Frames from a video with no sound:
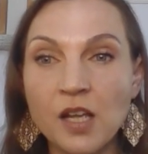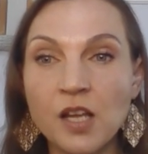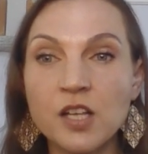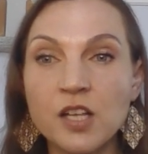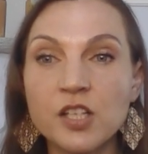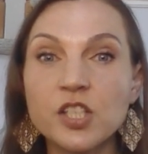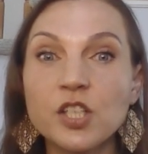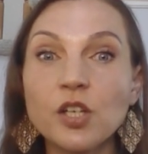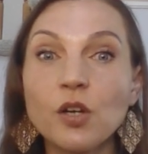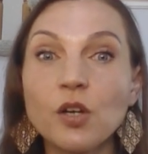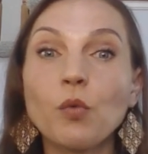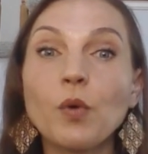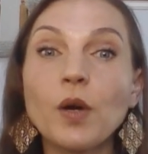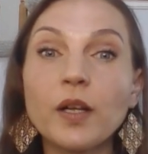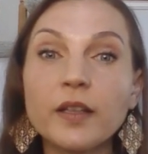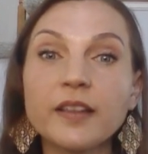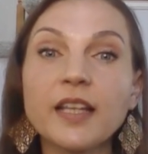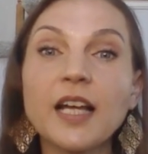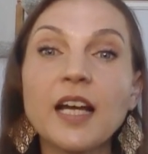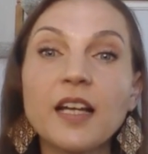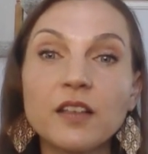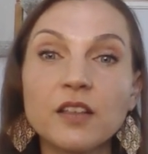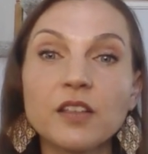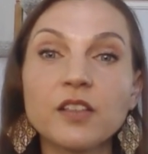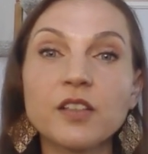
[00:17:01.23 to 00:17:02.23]
So what
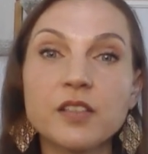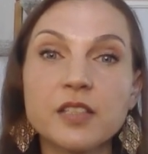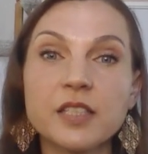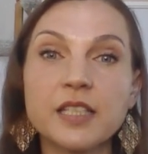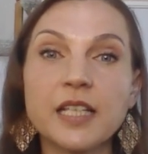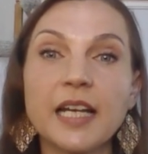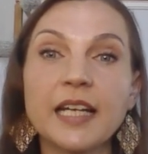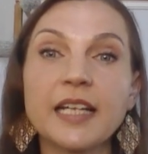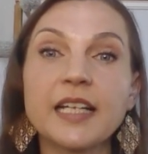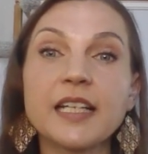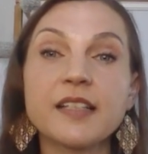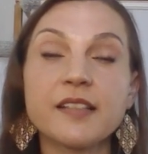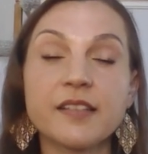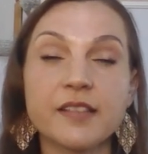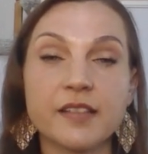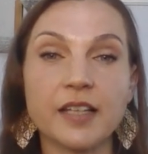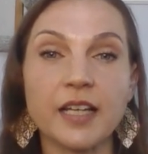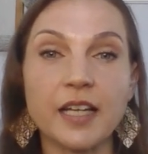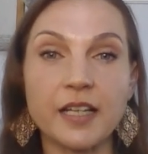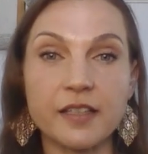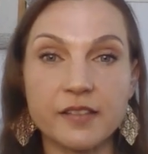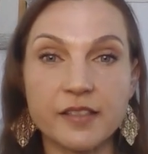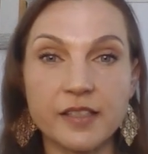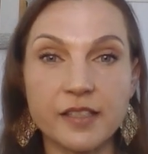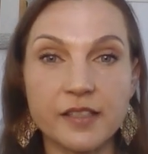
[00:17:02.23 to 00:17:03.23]
that looks like is
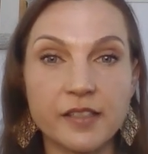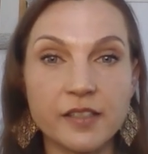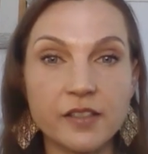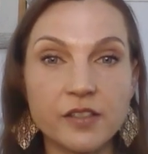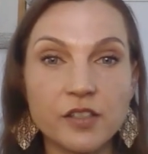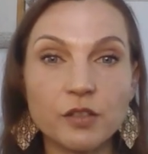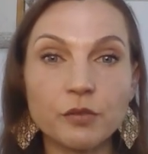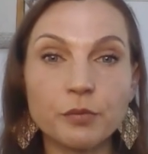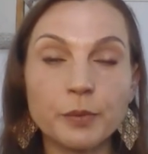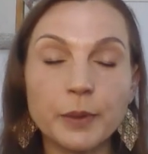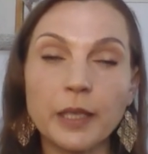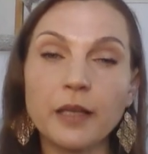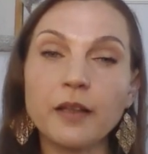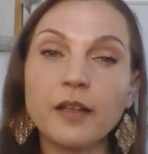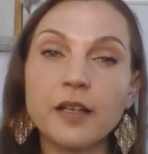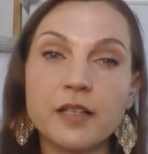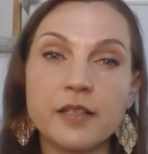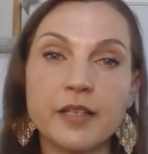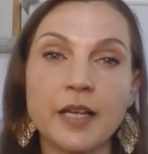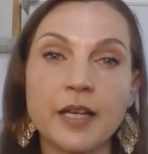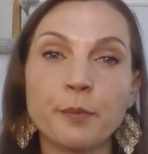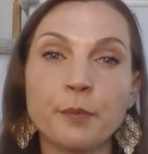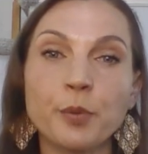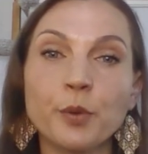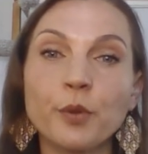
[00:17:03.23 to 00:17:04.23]
this. This is a real
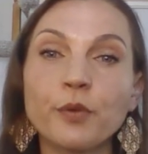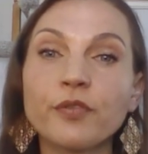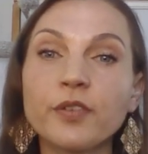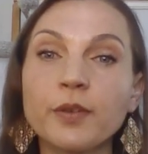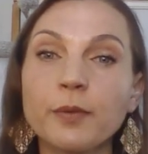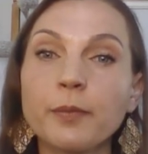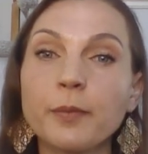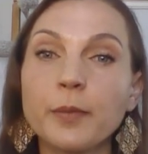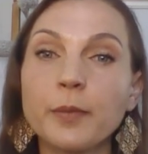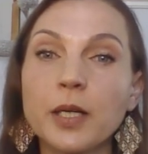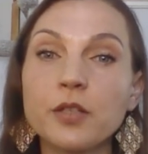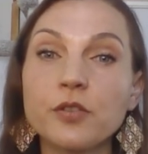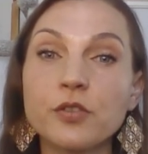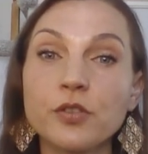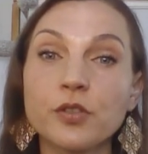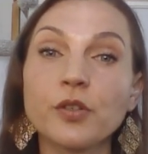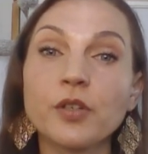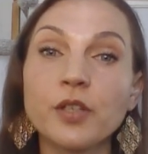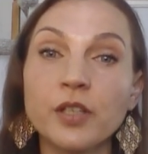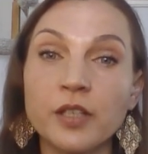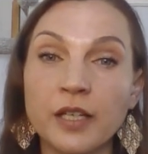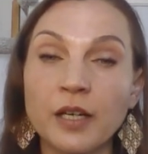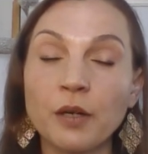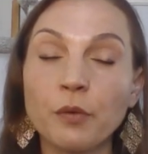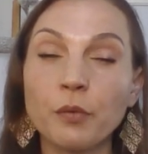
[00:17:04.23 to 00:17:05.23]
example from a
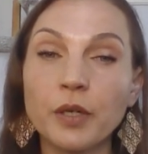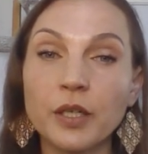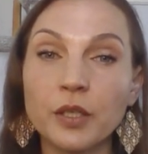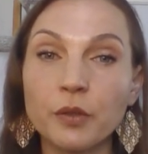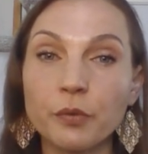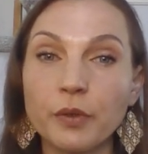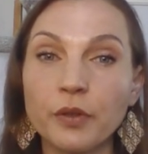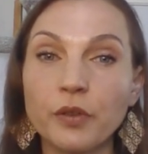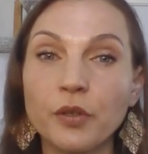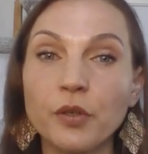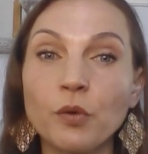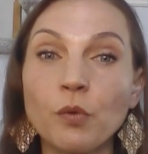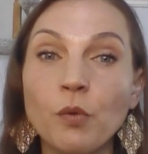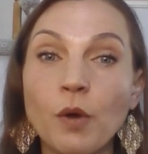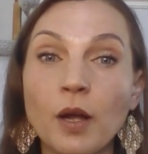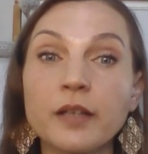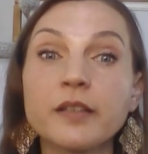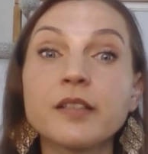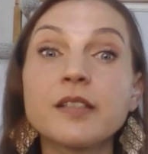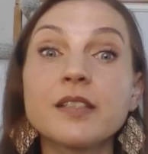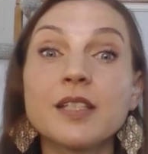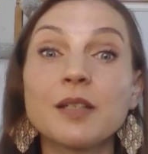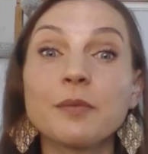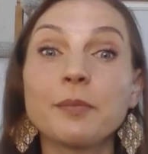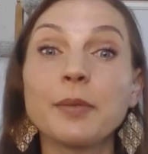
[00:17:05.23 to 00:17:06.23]
student I worked with who
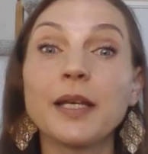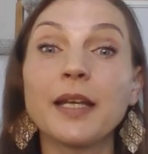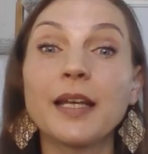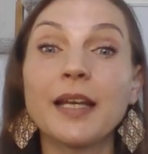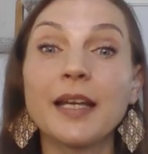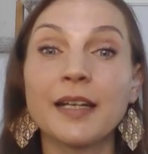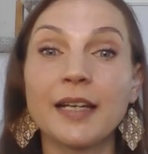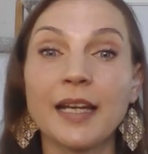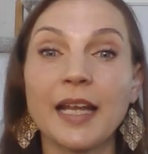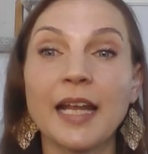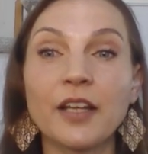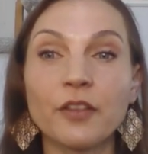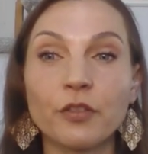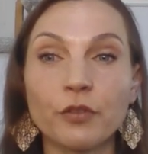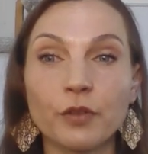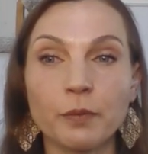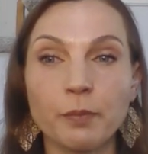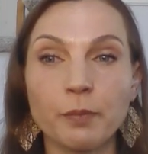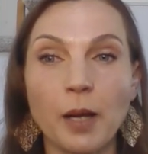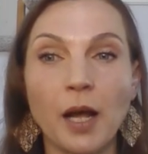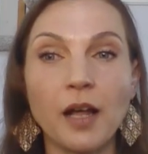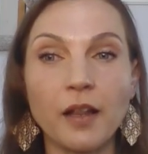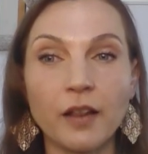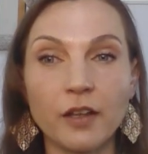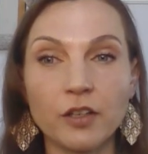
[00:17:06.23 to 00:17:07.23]
wanted to be an
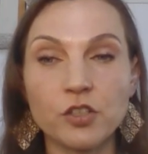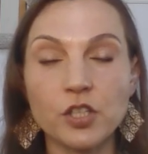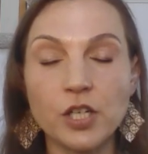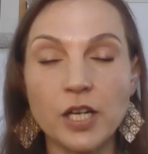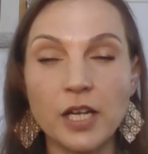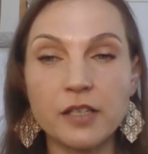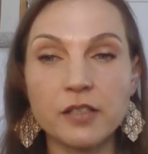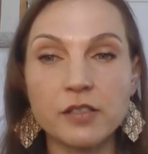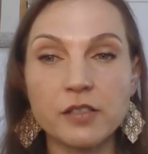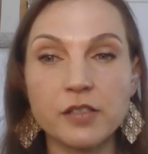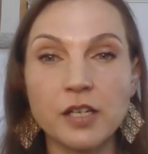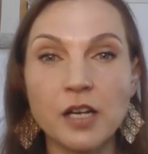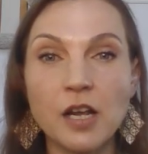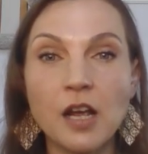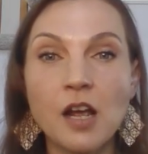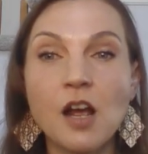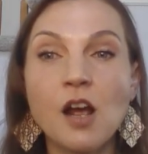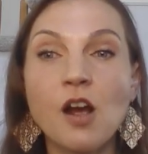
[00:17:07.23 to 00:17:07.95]
anthropologist.